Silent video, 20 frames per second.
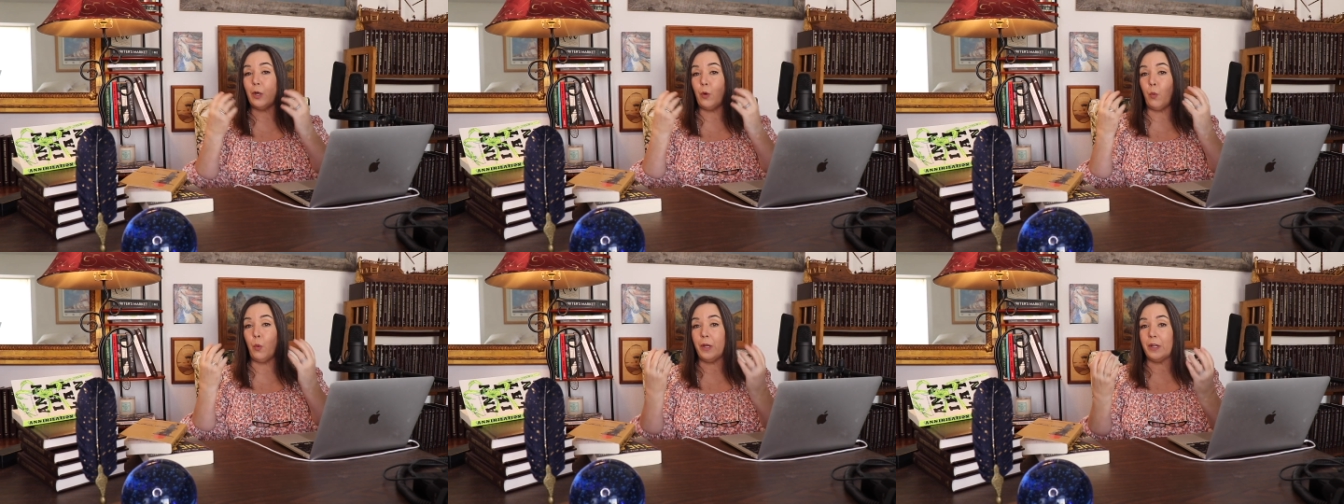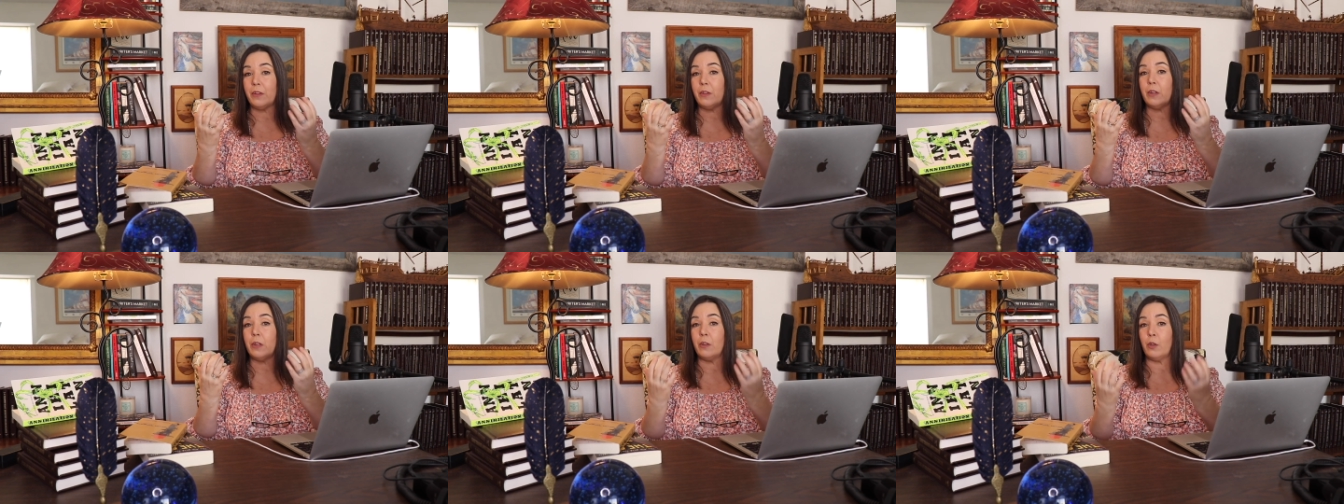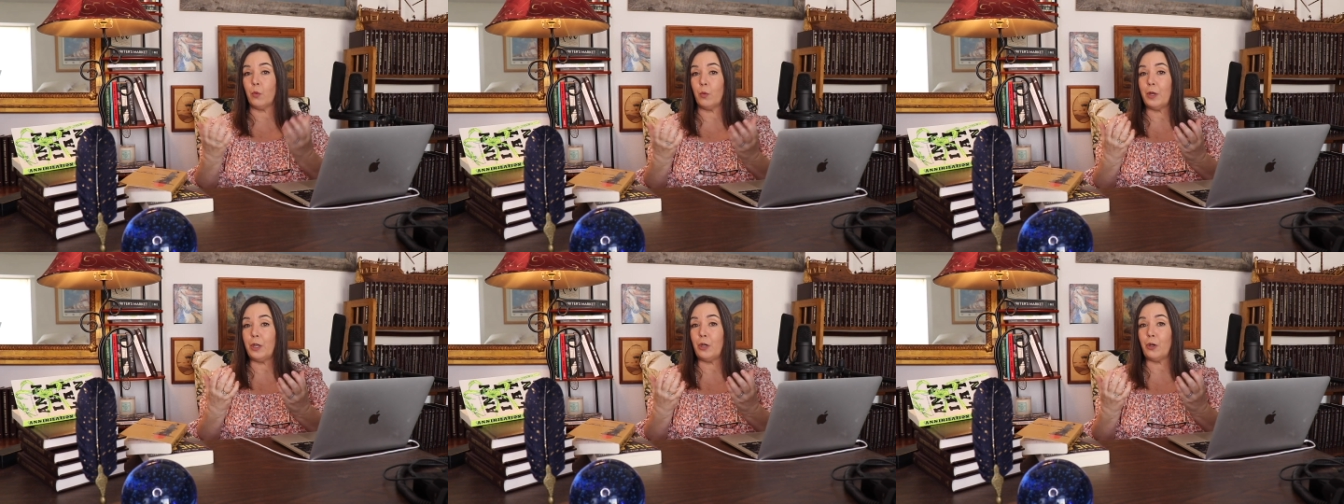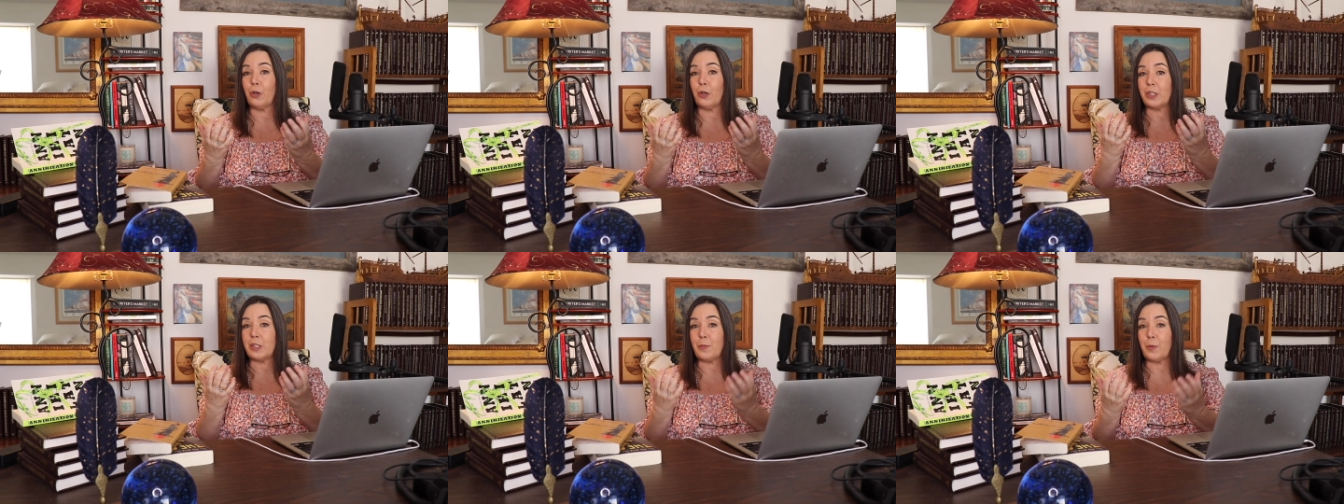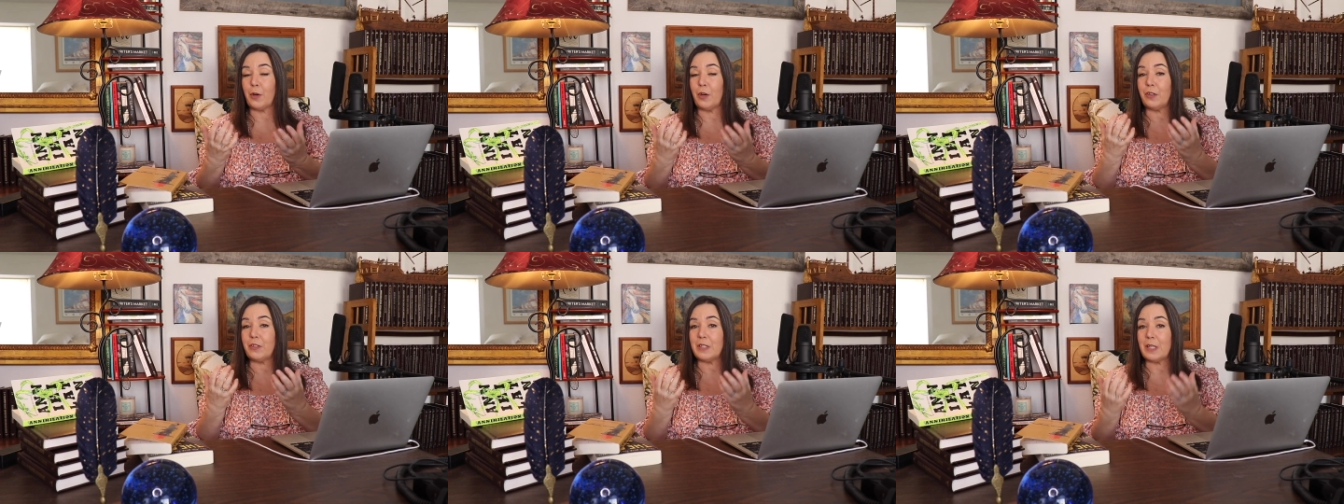with the reader
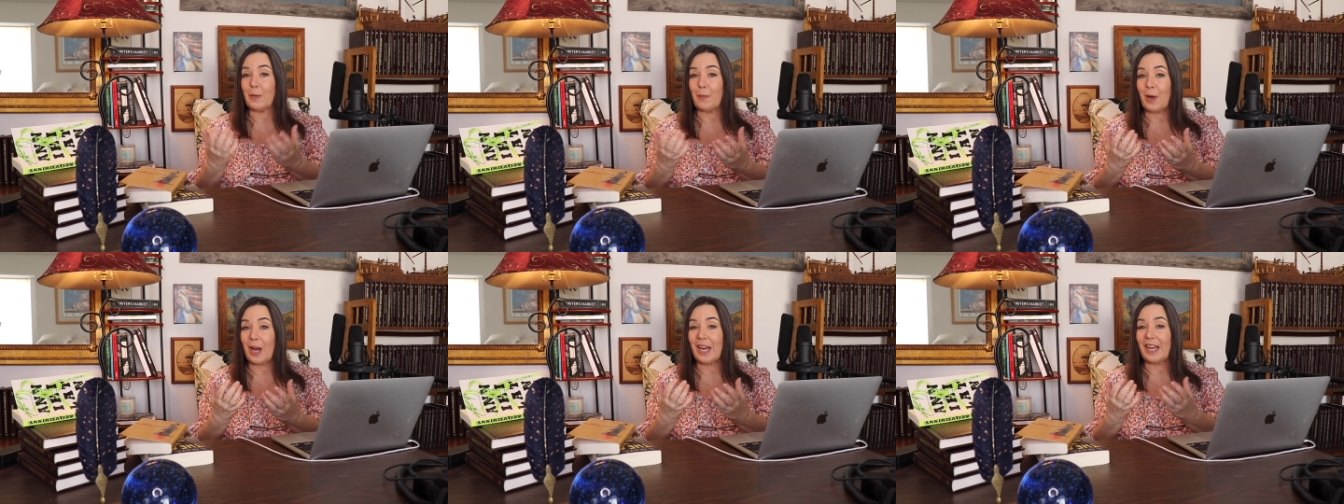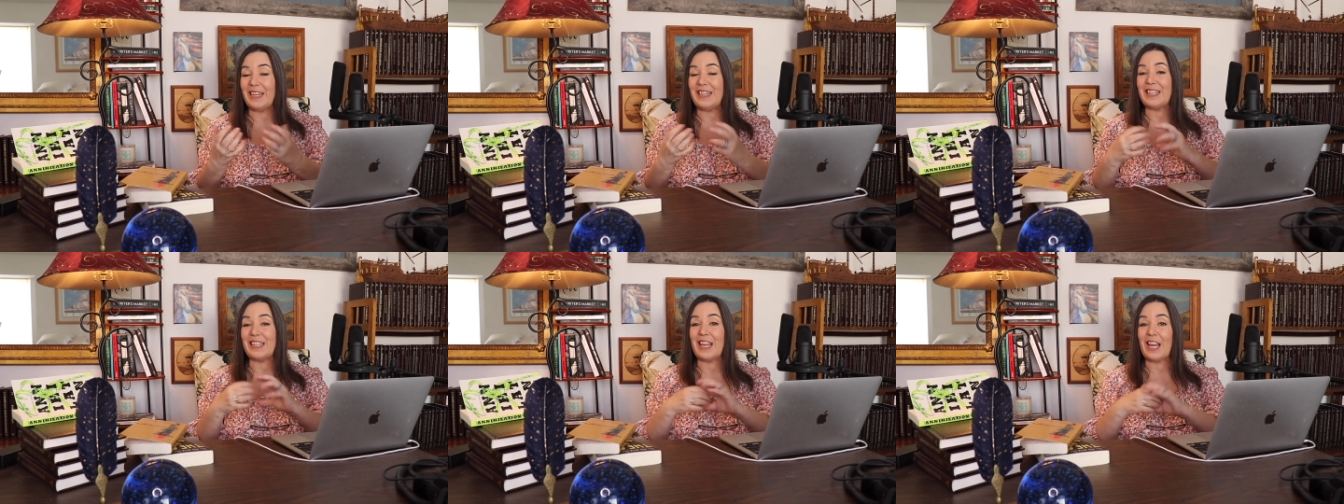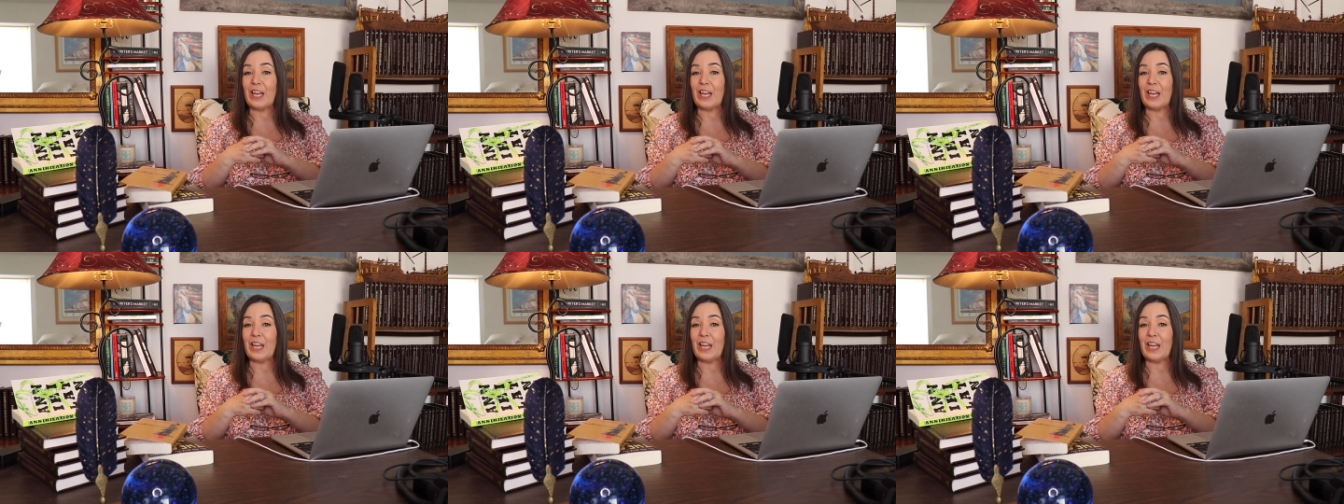experience in mind,